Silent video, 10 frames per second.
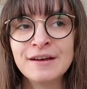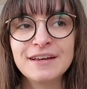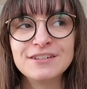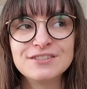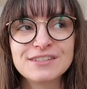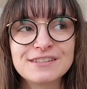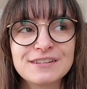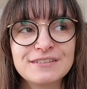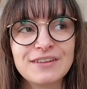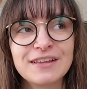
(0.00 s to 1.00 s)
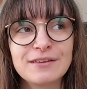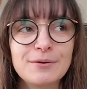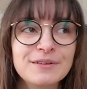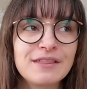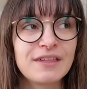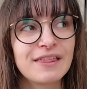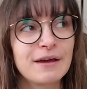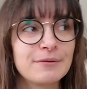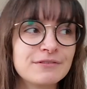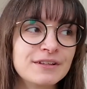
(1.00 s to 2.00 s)
It's just, like, the only thing that
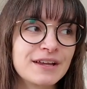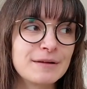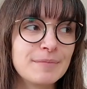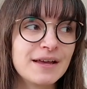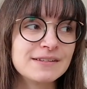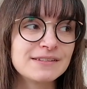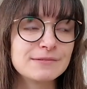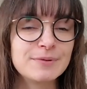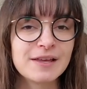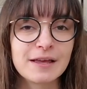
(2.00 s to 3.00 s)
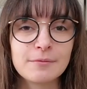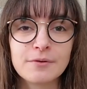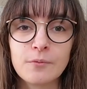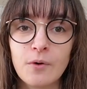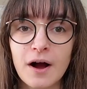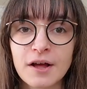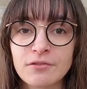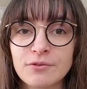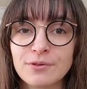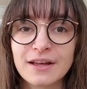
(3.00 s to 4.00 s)
we're really going to miss is being able to walk
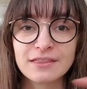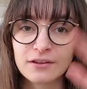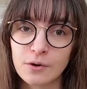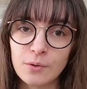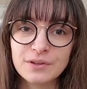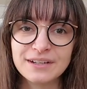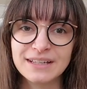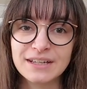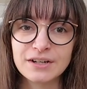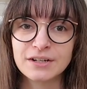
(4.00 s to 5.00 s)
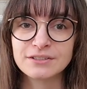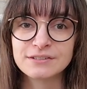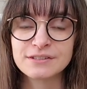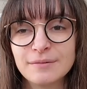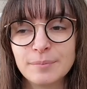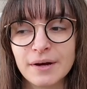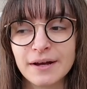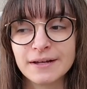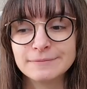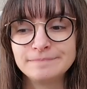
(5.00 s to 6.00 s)
through, like, the golden ears.
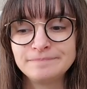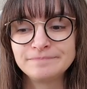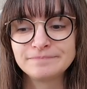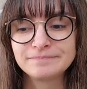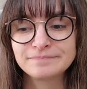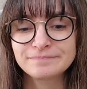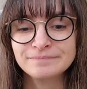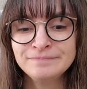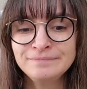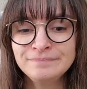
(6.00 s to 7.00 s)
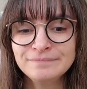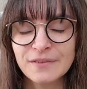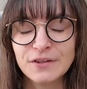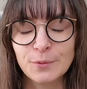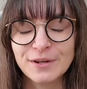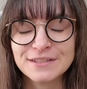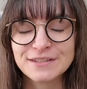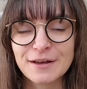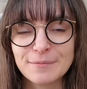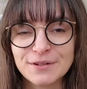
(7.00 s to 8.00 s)
But you win
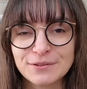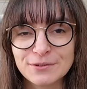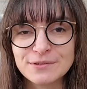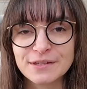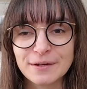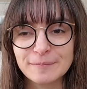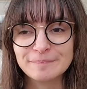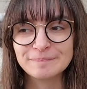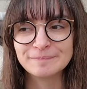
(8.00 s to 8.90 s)
some and you lose some.